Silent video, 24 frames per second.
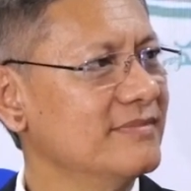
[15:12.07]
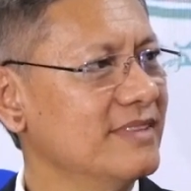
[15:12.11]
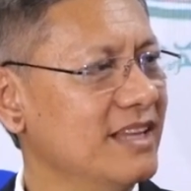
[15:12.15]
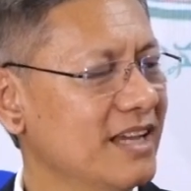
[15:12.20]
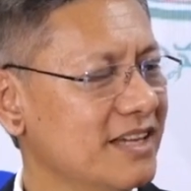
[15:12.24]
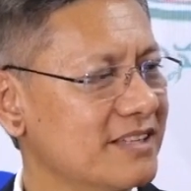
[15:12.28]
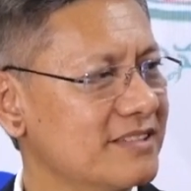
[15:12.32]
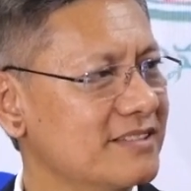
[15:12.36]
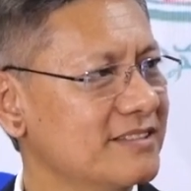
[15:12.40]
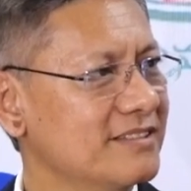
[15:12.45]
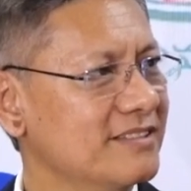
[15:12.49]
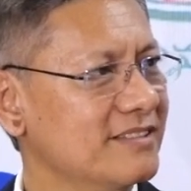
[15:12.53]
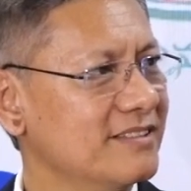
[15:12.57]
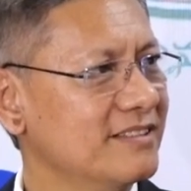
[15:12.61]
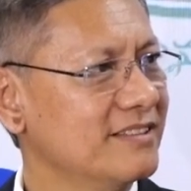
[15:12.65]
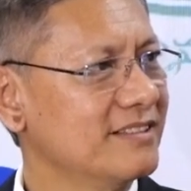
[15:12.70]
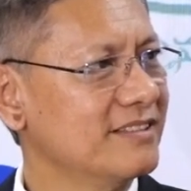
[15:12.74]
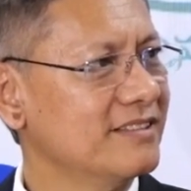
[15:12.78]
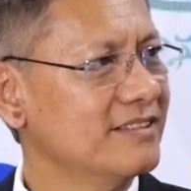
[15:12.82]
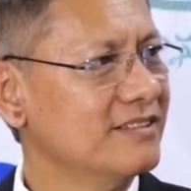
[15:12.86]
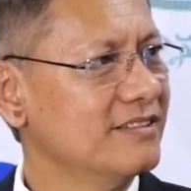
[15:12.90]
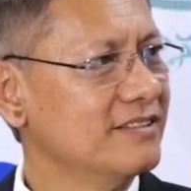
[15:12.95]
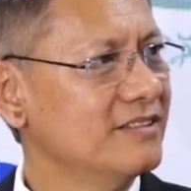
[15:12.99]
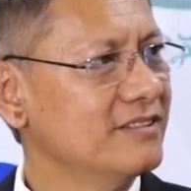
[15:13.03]
Yes. Why we
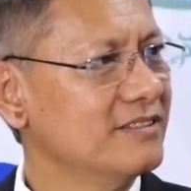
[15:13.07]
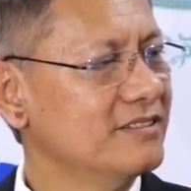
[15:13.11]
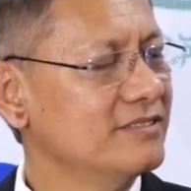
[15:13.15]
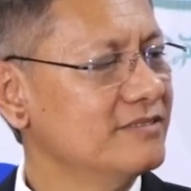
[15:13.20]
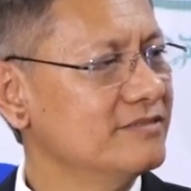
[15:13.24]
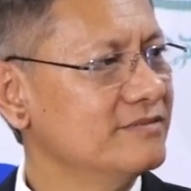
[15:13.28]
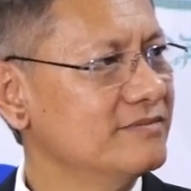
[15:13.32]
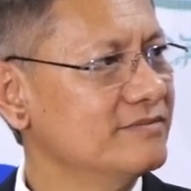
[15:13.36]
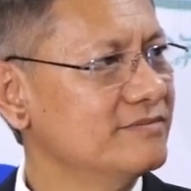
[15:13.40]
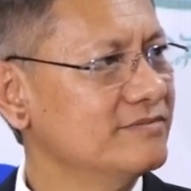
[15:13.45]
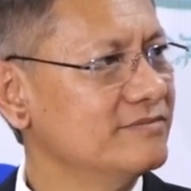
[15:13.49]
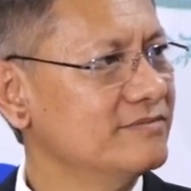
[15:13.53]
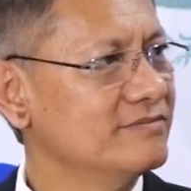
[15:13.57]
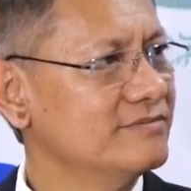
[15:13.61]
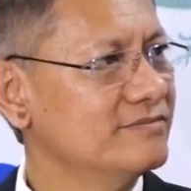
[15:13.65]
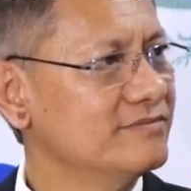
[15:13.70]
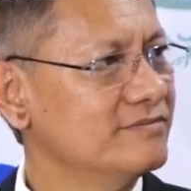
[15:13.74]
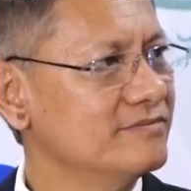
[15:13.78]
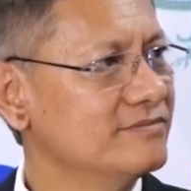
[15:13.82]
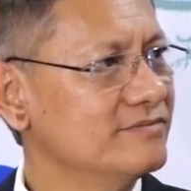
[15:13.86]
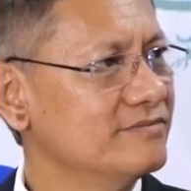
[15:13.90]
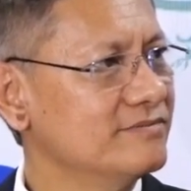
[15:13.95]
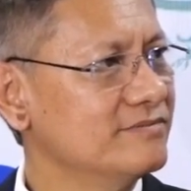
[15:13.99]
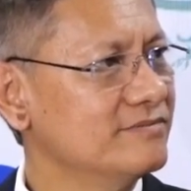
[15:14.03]
can only see
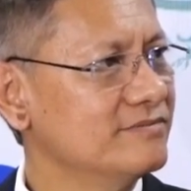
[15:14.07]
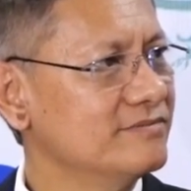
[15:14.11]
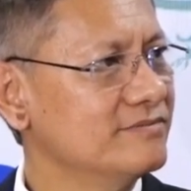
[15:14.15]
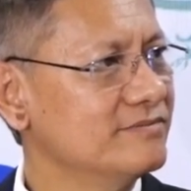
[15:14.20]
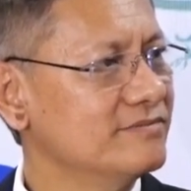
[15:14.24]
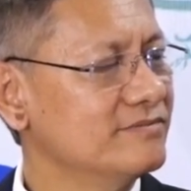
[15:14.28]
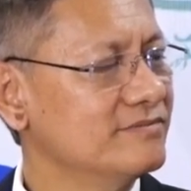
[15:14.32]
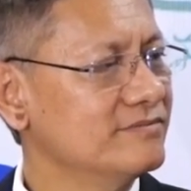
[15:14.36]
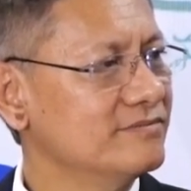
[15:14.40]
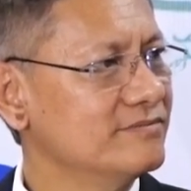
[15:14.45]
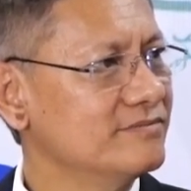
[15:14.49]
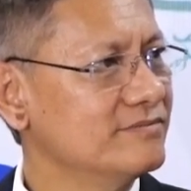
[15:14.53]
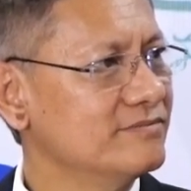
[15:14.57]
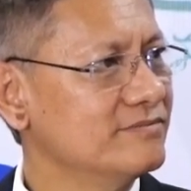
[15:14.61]
few posts over?